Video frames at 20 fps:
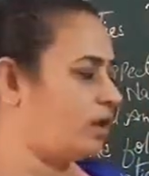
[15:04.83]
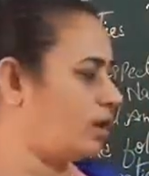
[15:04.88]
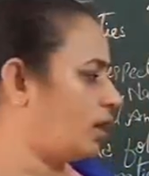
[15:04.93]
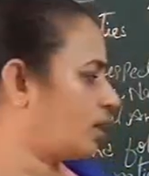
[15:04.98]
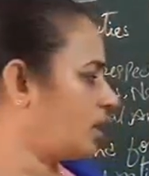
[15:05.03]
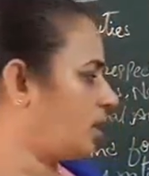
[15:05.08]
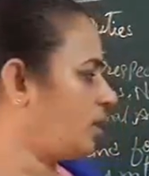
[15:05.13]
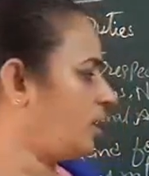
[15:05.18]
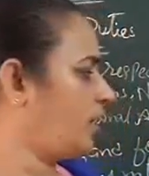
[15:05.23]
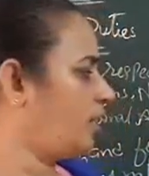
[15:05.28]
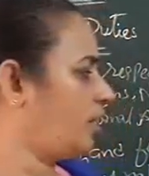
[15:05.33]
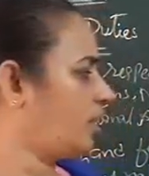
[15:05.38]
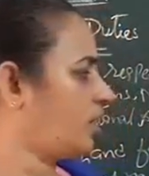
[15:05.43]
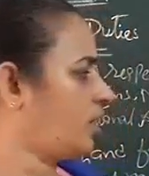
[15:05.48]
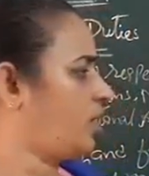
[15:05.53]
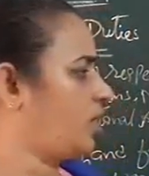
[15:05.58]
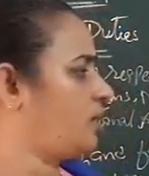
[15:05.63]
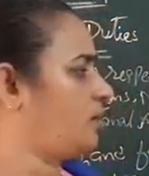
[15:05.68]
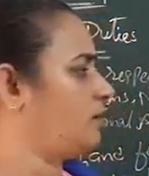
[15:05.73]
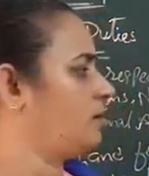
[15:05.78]
again and
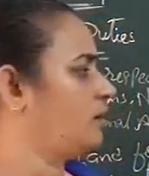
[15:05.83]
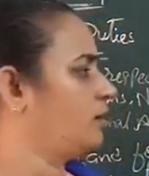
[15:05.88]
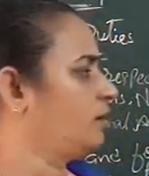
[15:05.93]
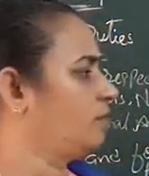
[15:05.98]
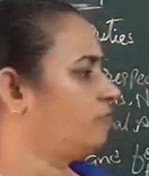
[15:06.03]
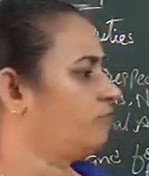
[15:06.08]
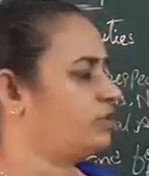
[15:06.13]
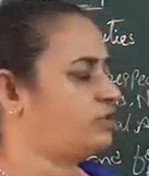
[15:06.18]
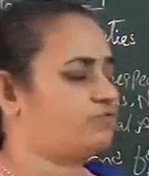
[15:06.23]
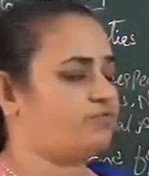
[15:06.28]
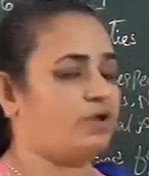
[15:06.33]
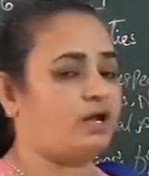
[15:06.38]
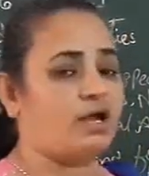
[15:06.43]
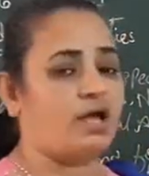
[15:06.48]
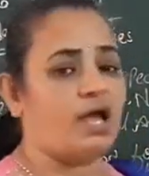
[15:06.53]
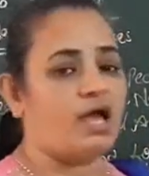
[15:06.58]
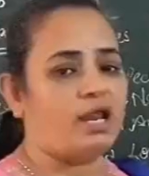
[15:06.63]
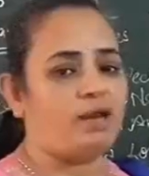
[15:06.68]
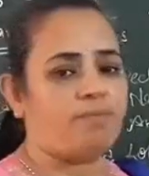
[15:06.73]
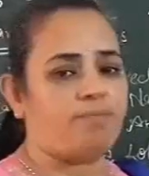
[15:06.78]
again, which will
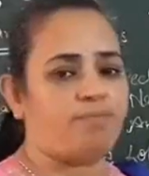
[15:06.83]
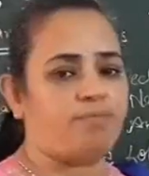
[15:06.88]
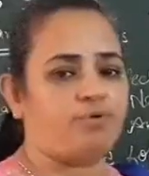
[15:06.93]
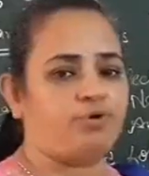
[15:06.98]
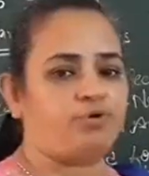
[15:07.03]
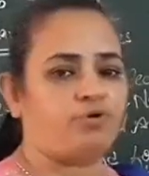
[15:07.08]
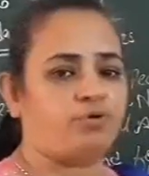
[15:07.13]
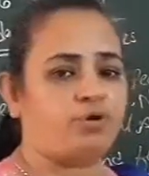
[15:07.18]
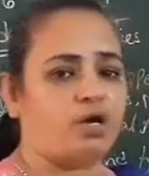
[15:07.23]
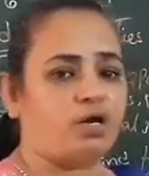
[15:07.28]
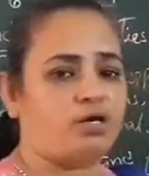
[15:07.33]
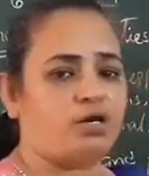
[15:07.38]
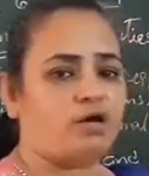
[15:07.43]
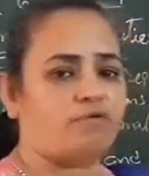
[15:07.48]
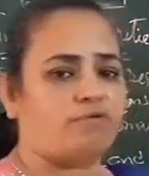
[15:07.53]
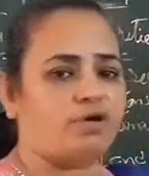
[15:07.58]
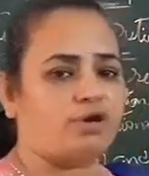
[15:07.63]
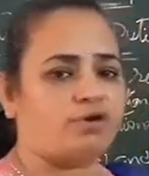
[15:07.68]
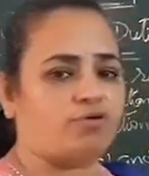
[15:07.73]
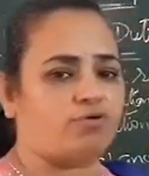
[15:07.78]
help to run
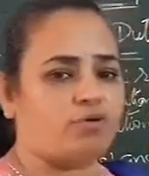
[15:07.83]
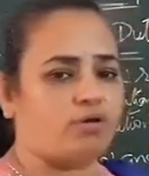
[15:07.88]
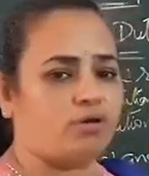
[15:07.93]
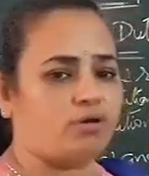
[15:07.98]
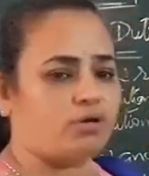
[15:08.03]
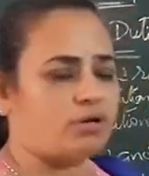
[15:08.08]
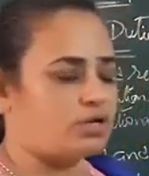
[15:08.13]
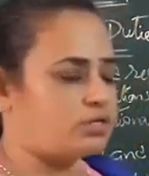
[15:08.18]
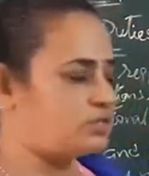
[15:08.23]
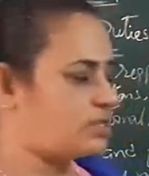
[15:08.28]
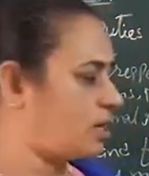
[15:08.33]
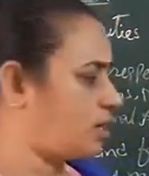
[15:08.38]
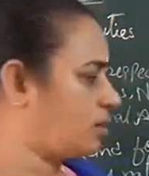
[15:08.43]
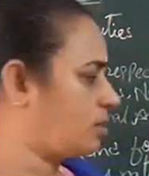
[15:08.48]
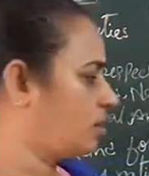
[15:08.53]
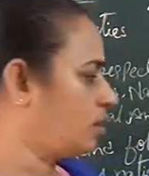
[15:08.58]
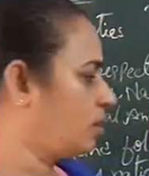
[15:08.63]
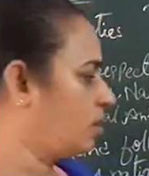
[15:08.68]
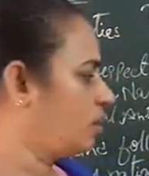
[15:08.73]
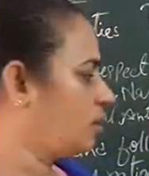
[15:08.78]
our
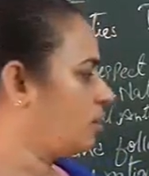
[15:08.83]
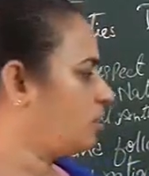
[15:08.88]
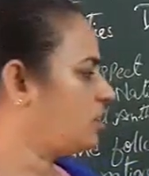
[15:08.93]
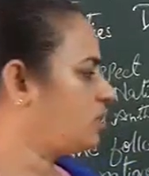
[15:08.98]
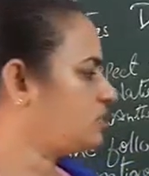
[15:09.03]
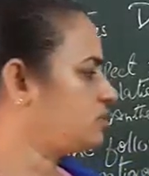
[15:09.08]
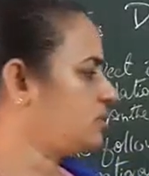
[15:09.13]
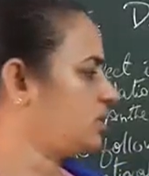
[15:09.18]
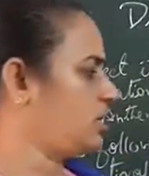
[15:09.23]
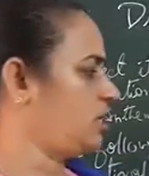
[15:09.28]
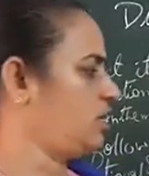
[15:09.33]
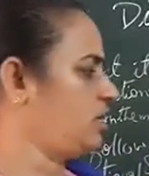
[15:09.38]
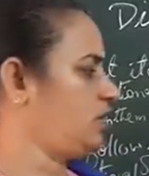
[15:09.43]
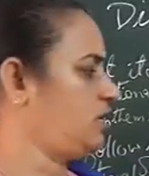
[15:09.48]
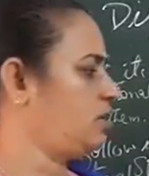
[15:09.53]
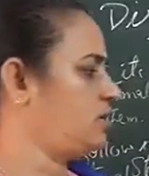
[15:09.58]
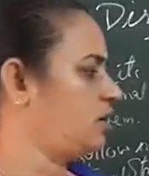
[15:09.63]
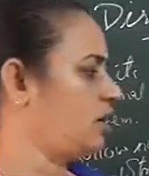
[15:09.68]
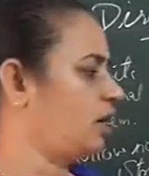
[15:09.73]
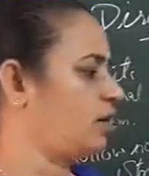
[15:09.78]
region
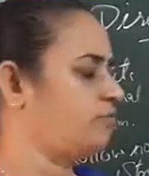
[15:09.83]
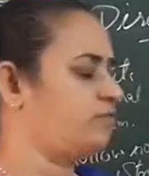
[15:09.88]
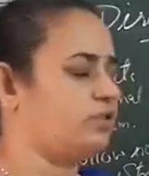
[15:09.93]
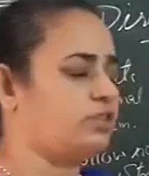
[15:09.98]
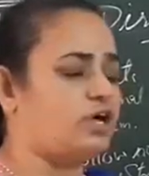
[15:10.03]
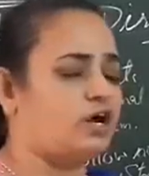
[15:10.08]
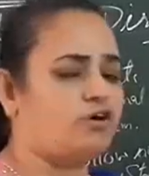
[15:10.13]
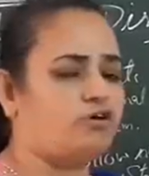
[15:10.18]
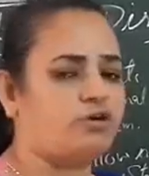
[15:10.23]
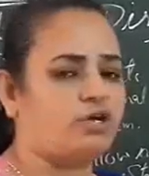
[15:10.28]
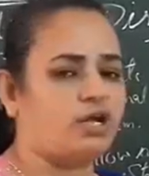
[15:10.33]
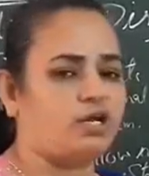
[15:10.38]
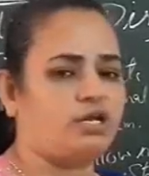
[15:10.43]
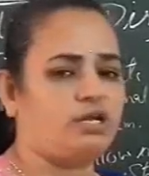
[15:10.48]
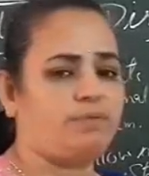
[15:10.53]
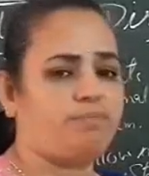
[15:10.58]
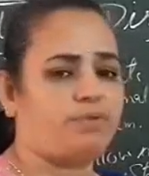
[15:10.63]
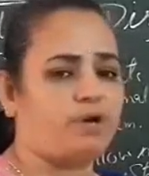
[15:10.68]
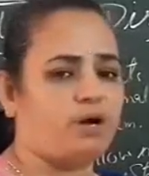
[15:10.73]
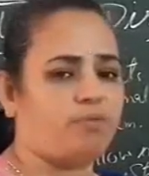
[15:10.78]
easily and without
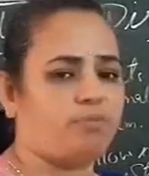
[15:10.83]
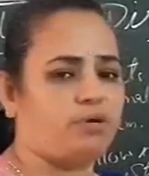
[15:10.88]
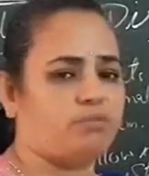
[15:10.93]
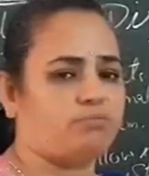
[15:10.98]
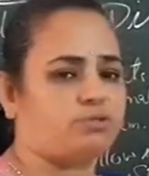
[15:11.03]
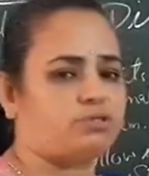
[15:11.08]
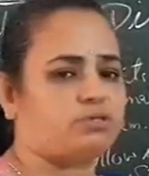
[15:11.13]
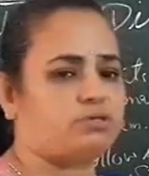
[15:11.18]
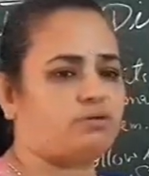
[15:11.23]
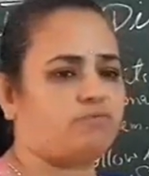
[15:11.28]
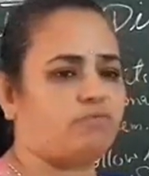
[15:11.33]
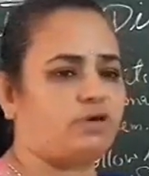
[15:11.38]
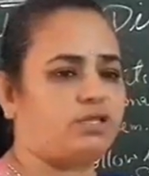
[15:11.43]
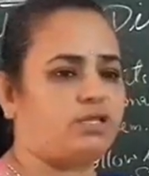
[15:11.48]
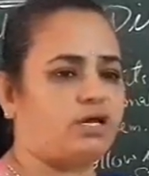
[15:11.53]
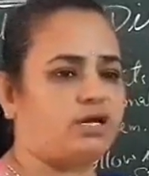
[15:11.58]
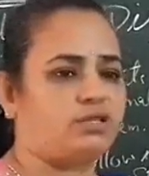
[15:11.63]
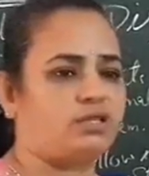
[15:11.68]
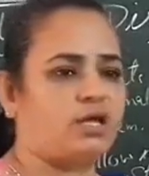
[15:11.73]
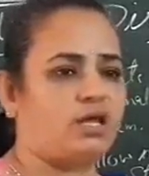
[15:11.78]
any problems,
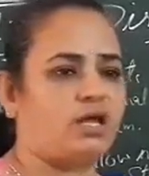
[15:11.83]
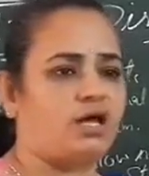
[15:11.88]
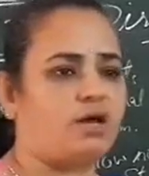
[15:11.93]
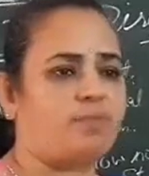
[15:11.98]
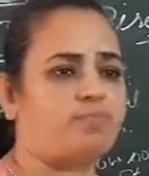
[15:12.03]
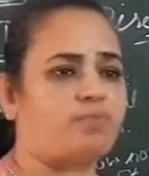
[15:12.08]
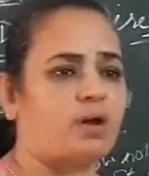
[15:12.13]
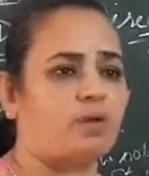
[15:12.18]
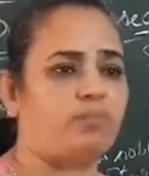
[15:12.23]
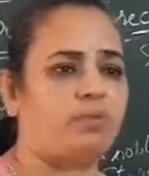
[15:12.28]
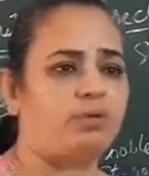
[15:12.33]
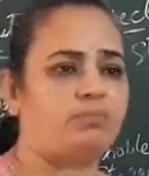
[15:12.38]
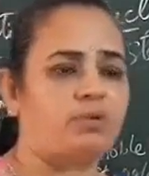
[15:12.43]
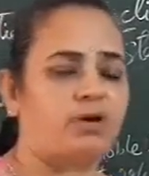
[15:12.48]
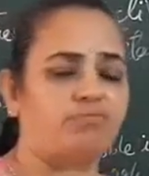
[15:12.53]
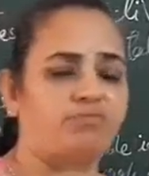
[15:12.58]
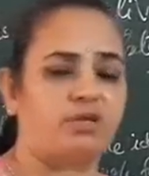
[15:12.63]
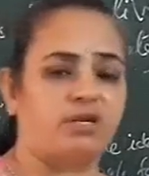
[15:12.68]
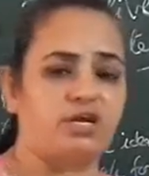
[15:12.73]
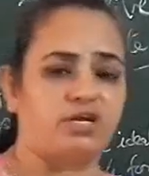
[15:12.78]
whether they are problem
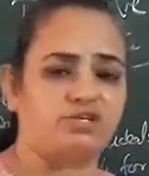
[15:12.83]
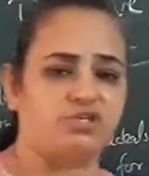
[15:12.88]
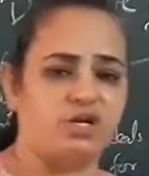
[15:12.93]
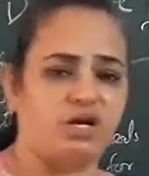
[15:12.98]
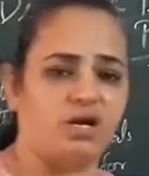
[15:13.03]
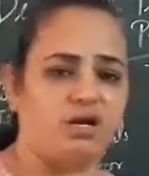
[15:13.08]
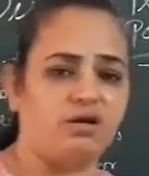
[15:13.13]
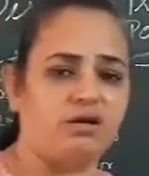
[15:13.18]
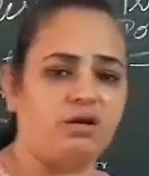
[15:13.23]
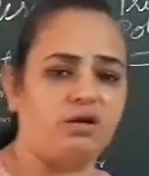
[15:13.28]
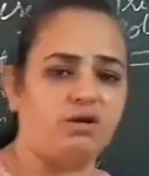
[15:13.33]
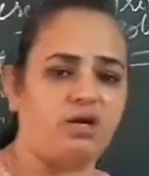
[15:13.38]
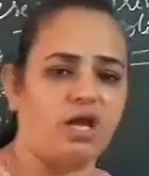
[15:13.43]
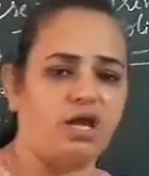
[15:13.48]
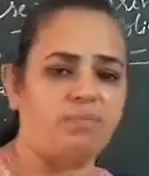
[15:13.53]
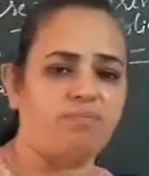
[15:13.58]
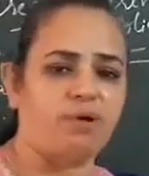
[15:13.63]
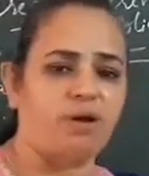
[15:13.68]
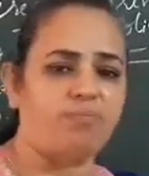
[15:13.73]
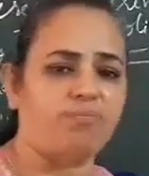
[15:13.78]
of the natural
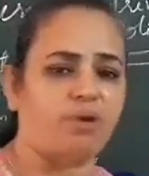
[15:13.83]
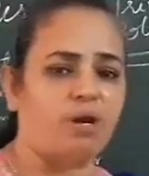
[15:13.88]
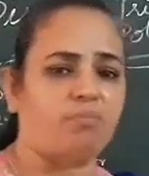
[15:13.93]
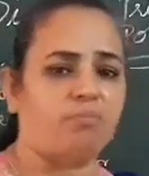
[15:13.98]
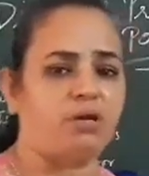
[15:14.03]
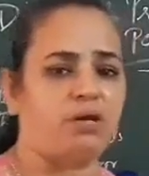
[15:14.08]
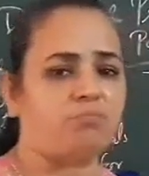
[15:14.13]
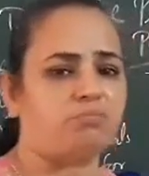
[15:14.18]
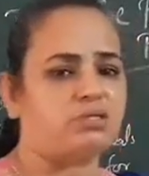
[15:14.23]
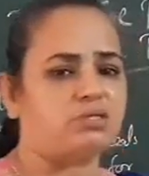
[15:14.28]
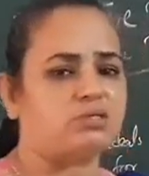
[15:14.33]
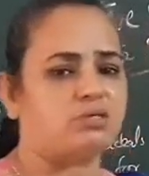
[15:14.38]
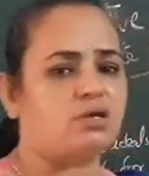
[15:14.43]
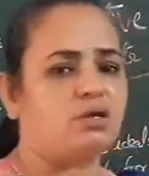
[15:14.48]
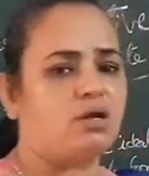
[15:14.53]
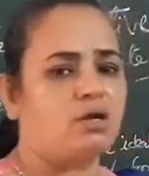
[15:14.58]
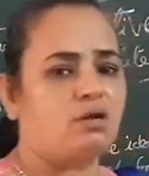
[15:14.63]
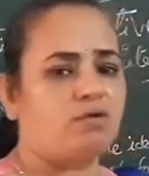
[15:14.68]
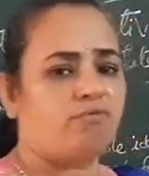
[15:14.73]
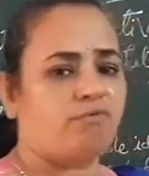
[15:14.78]
type of problems,
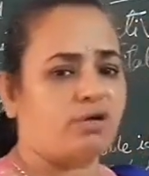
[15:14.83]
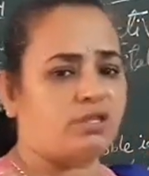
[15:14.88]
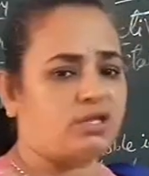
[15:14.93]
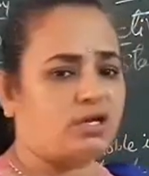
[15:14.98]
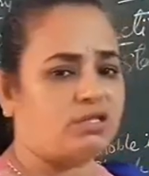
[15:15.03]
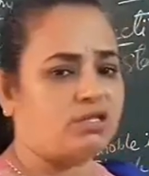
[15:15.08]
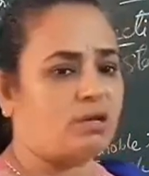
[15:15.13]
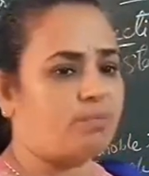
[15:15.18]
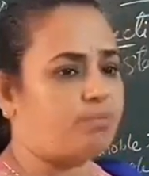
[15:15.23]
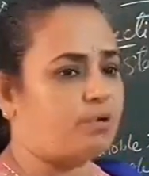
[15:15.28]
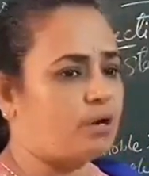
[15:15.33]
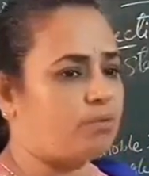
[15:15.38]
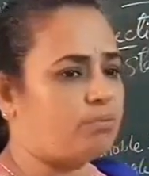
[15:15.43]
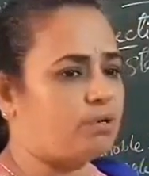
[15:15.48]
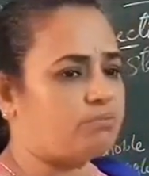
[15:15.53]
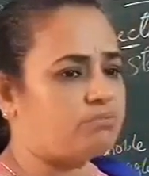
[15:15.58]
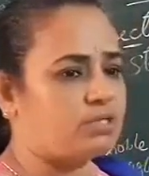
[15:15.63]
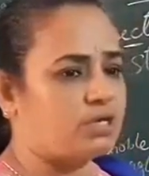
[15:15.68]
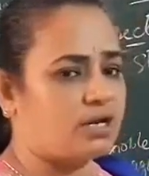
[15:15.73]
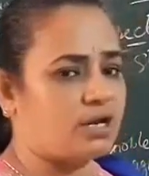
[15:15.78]
whether the
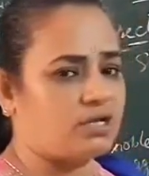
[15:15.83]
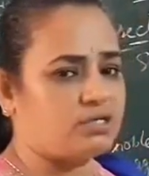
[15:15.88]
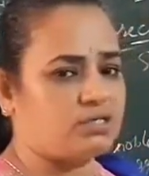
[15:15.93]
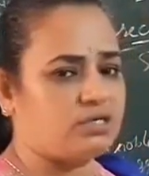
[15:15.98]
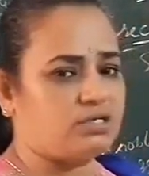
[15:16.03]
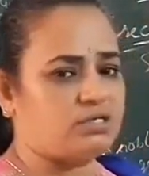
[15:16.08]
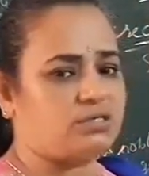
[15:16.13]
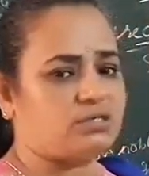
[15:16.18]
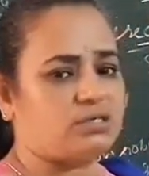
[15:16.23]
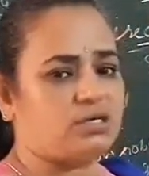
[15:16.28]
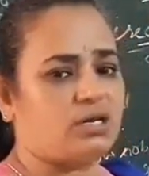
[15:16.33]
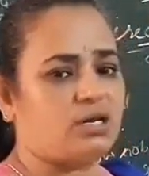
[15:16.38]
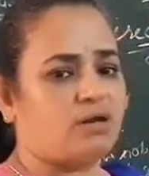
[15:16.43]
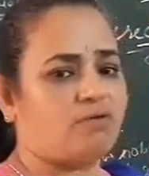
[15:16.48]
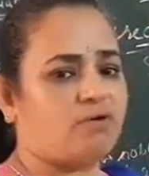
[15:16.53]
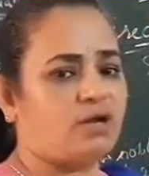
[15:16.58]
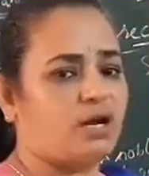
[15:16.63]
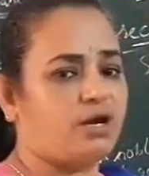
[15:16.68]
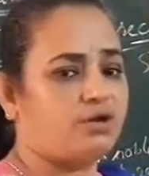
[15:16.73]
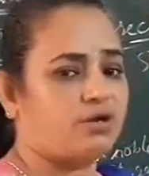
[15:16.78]
problems arises in
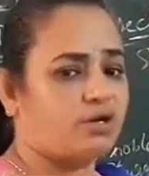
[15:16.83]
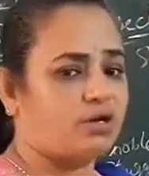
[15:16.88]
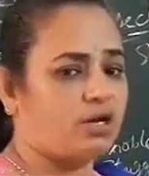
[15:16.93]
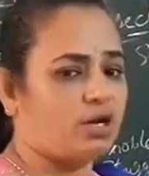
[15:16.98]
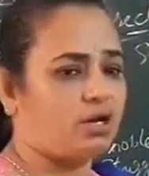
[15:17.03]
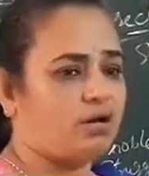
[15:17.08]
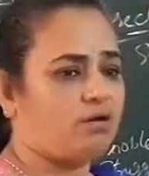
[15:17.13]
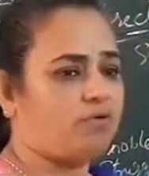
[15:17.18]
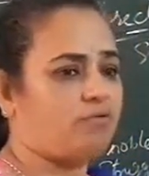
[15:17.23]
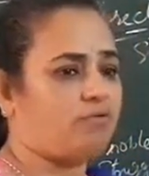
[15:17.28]
our internal